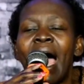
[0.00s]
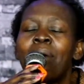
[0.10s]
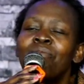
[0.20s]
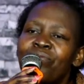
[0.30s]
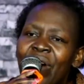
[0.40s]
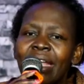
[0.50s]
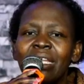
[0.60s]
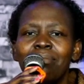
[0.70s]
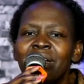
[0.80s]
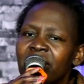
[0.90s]
I'm
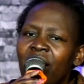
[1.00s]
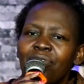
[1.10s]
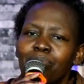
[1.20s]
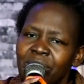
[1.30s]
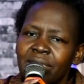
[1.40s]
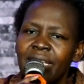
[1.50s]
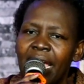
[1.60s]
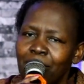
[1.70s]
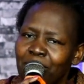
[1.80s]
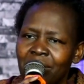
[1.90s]
finding myself busy
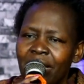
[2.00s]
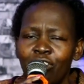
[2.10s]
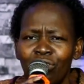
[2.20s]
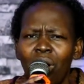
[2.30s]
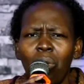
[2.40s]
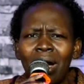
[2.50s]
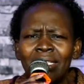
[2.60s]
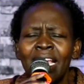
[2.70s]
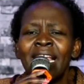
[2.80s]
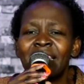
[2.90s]
and busy. And you know what?